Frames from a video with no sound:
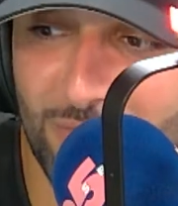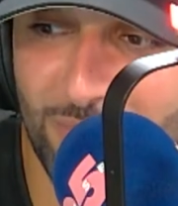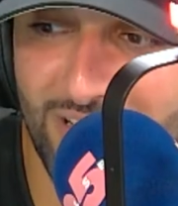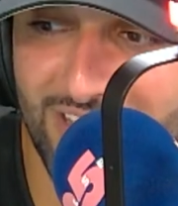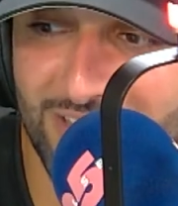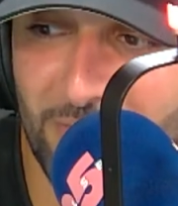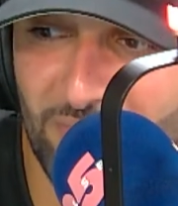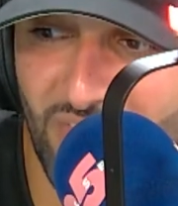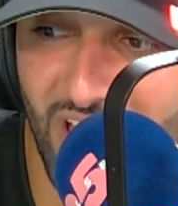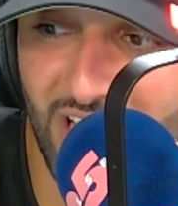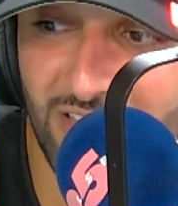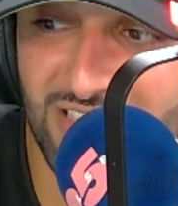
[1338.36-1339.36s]
million
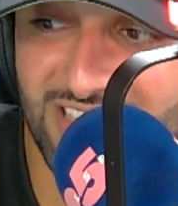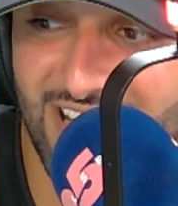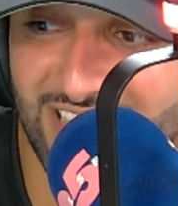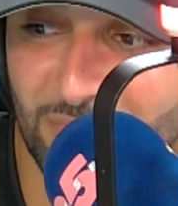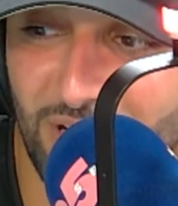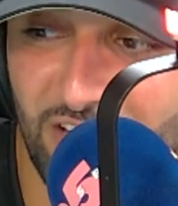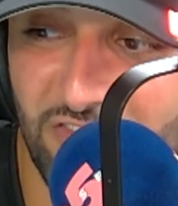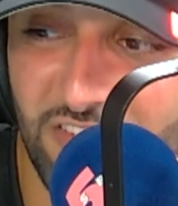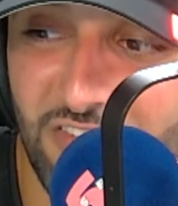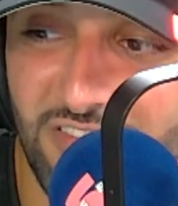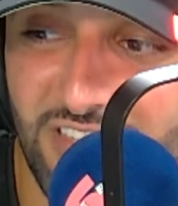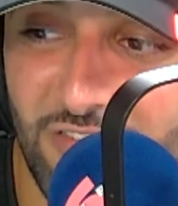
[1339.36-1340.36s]
and selected by
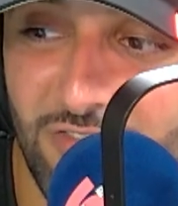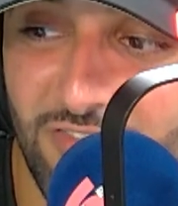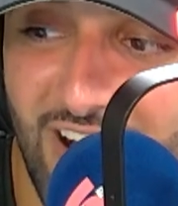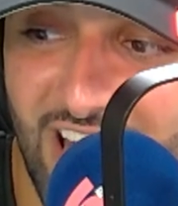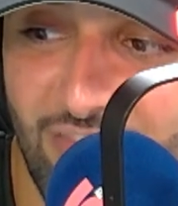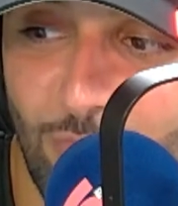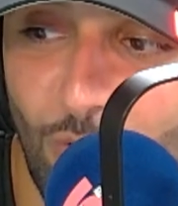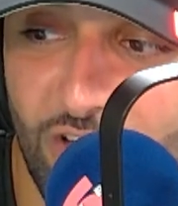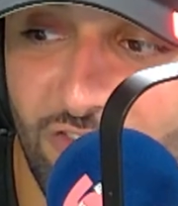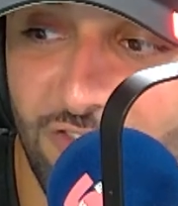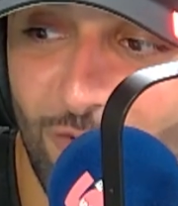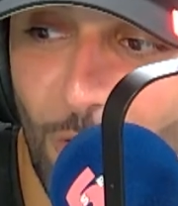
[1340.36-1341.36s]

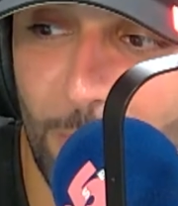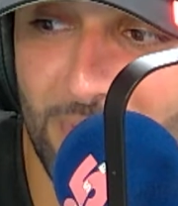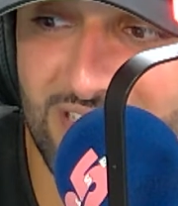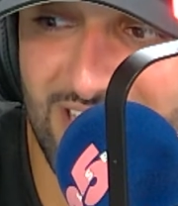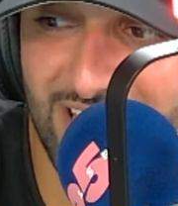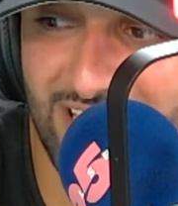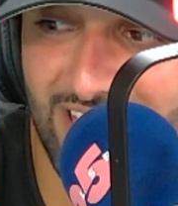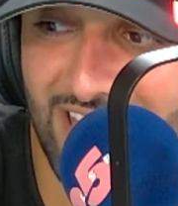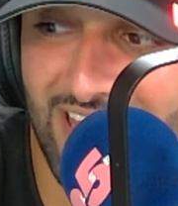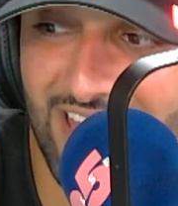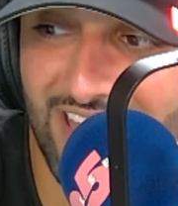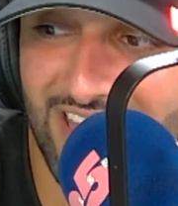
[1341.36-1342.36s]
55.4%.
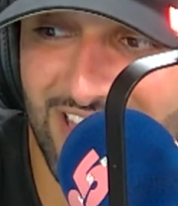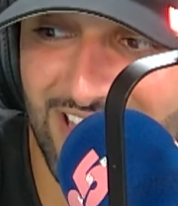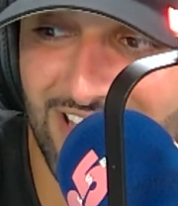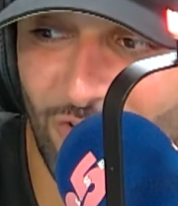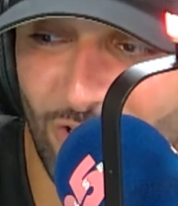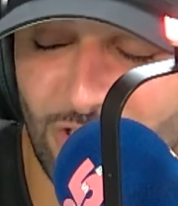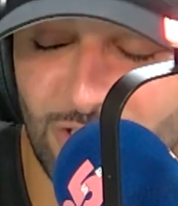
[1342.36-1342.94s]
He got